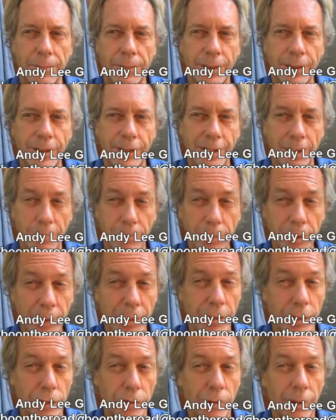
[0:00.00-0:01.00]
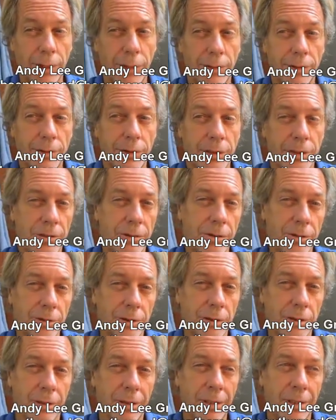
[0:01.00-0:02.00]
questions. I really enjoy those because
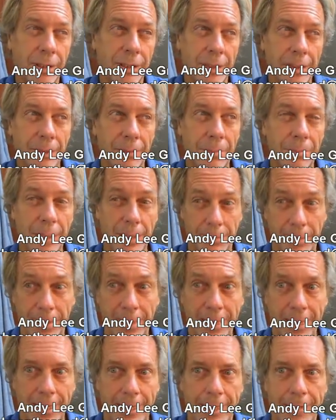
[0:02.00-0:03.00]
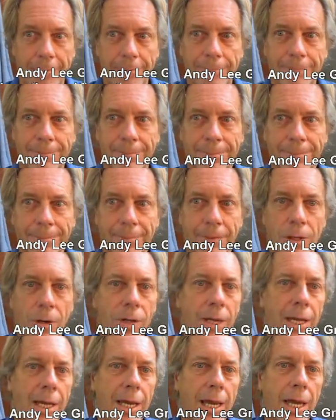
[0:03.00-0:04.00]
those make me think.
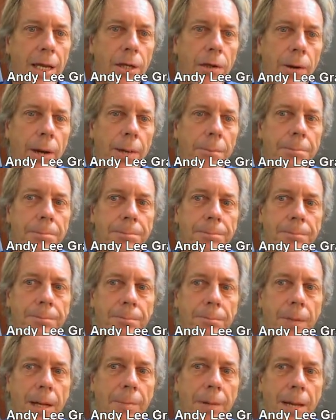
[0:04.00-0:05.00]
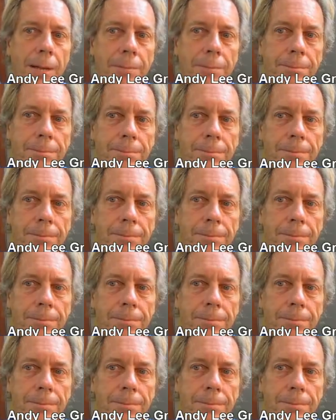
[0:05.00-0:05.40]
Okay, Andy Graham, bye-bye.